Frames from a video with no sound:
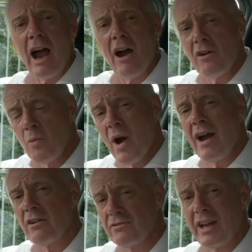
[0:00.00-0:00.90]
are
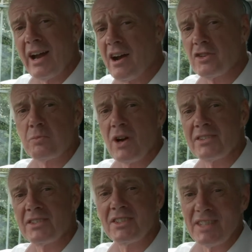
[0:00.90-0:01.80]
aware of the car's
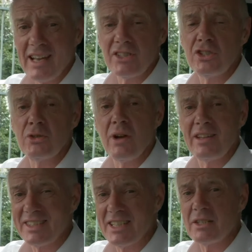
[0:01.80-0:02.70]
presence thanks to a
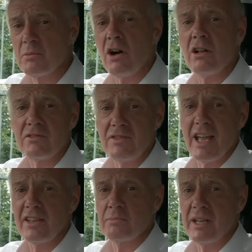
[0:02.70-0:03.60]
system called
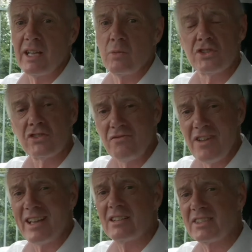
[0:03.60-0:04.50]
VSP, which is
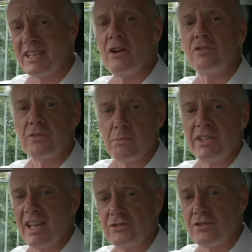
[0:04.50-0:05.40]
Vehicle Sound for
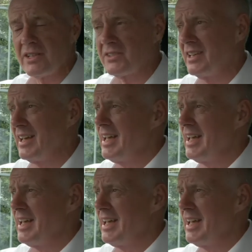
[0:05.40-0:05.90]
Pedestrians.